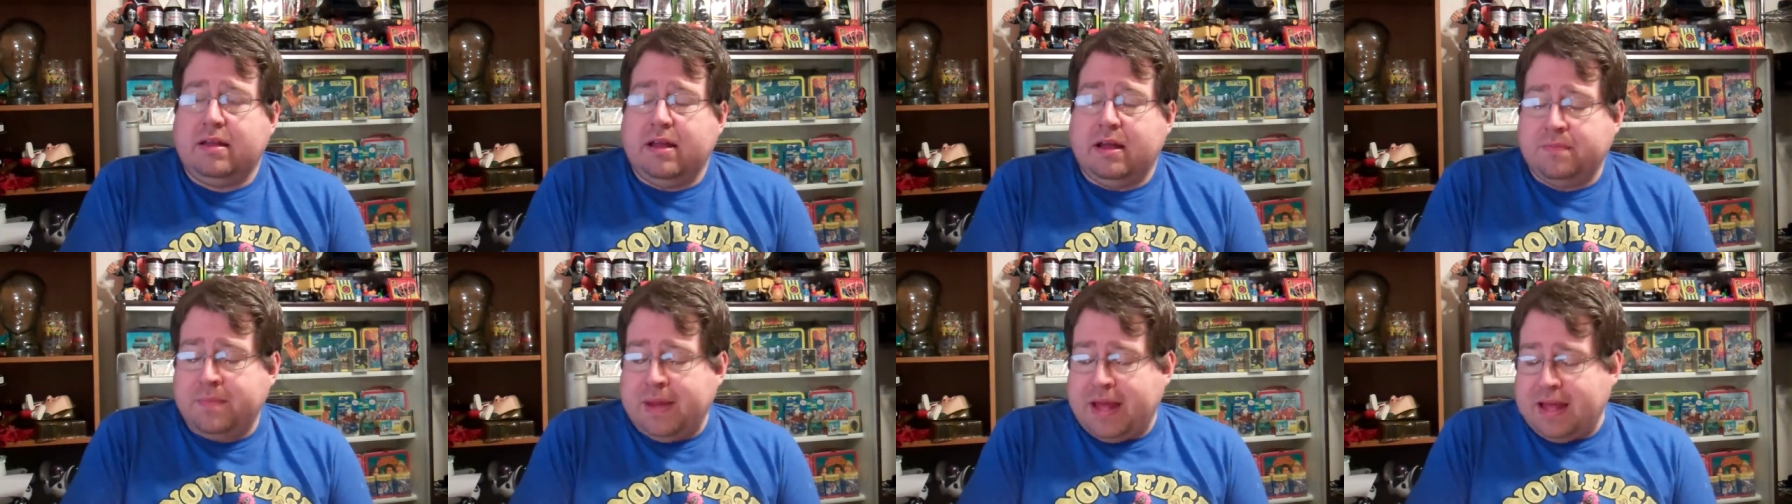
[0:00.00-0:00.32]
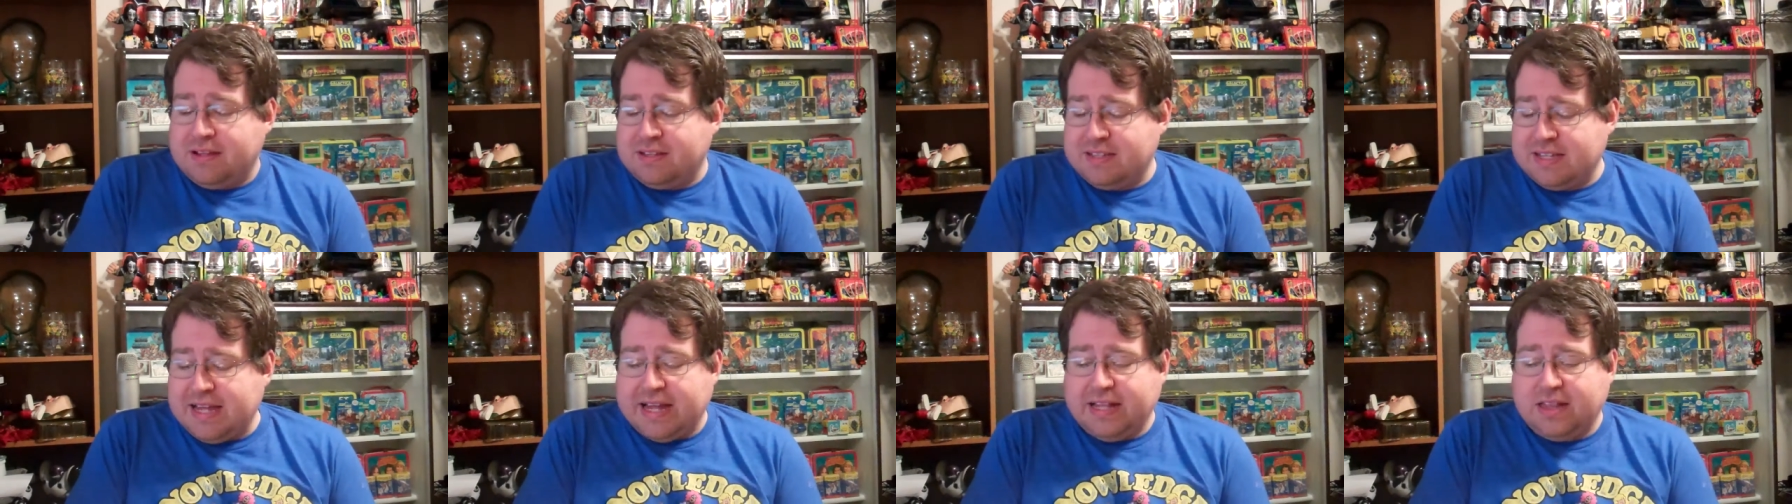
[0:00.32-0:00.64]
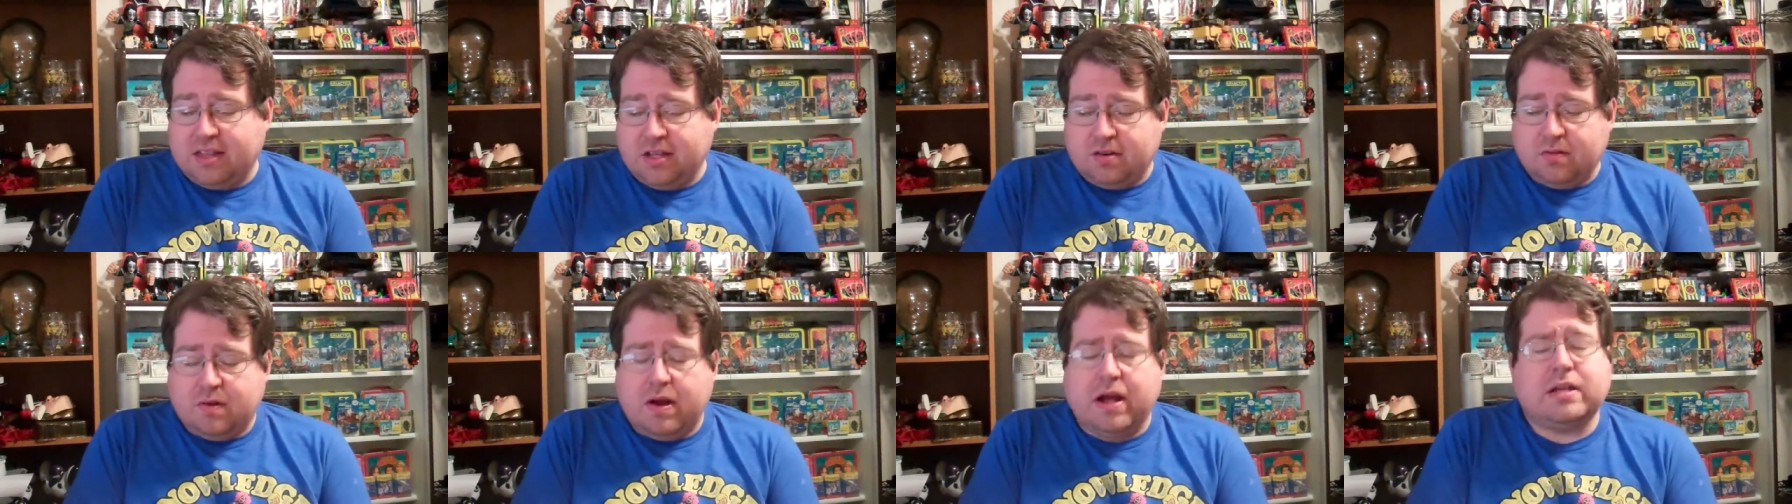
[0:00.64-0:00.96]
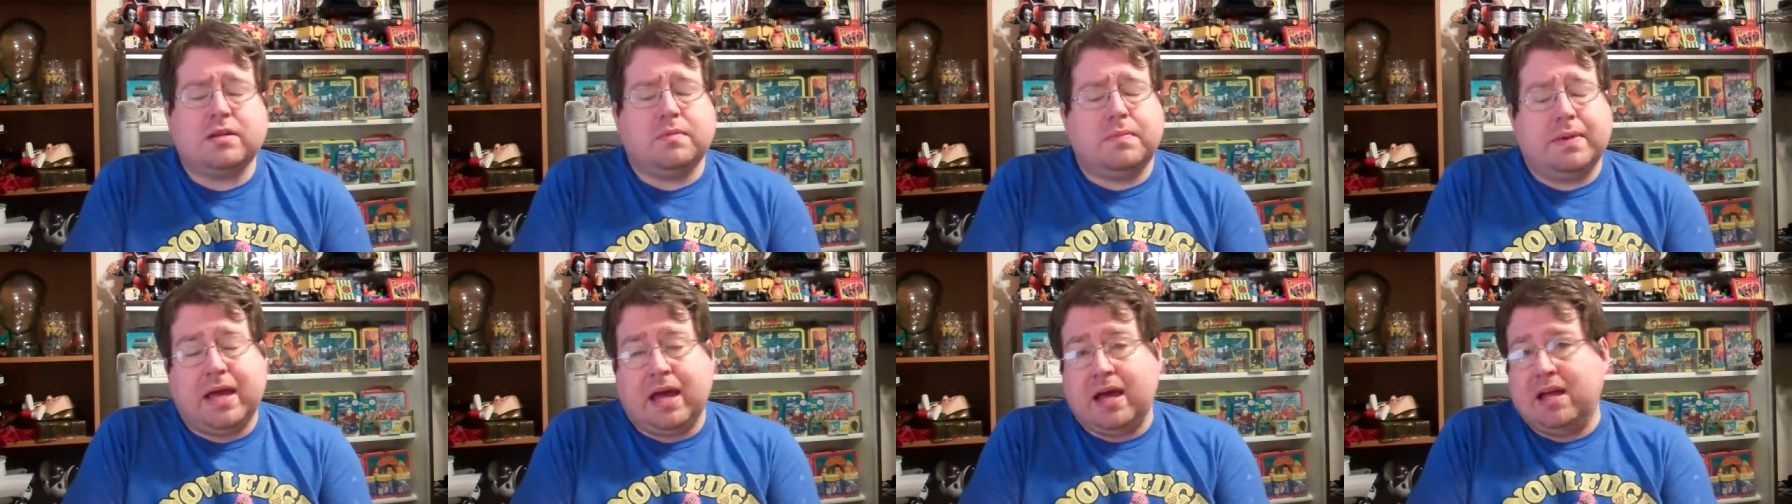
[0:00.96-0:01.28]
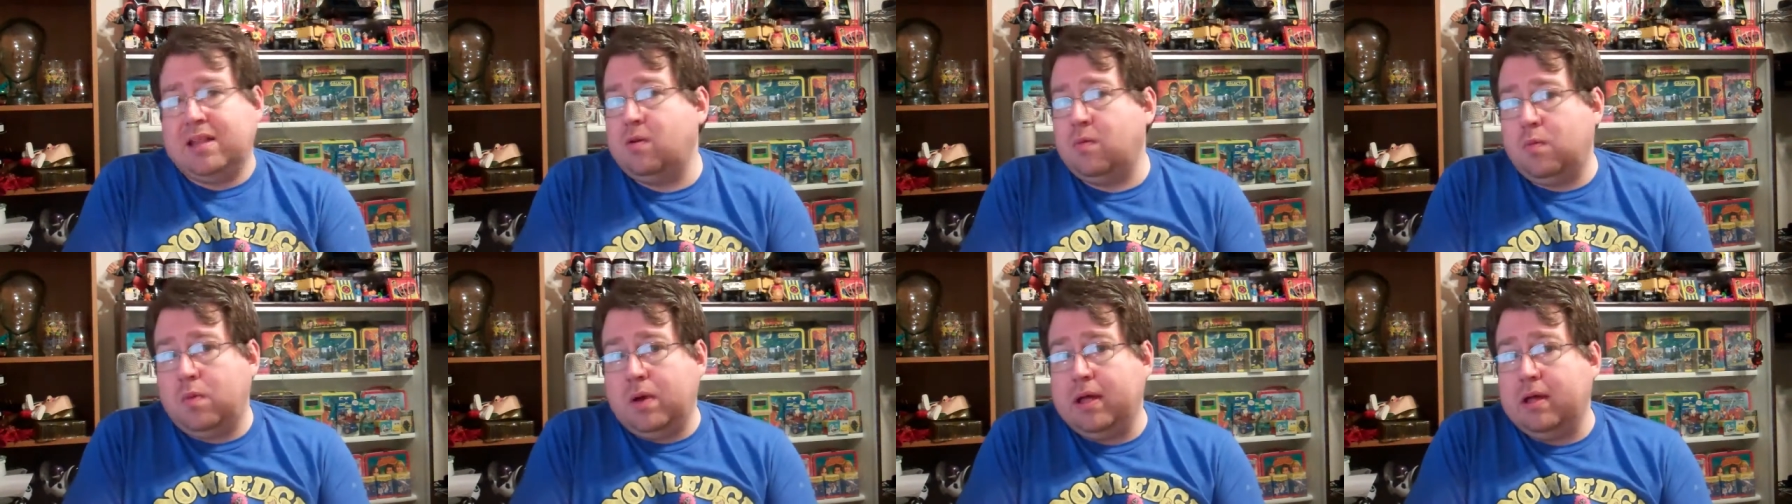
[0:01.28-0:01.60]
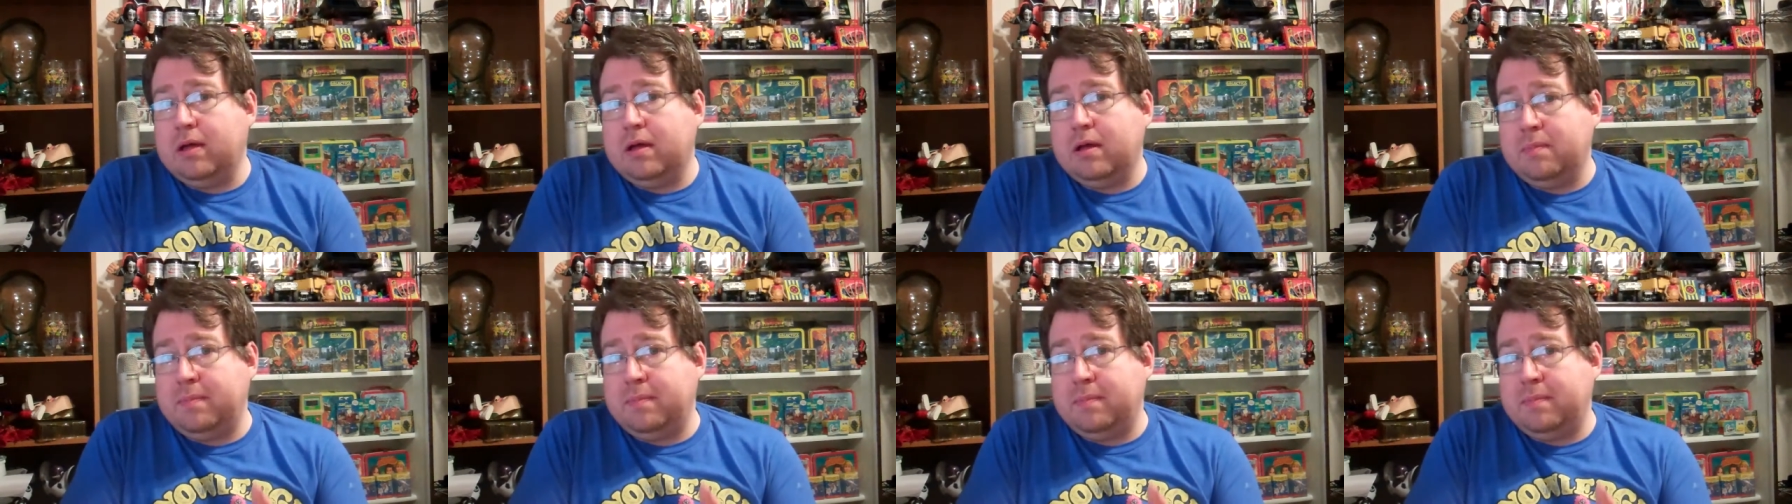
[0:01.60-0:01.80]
I mean, it's like the director behind the wheel,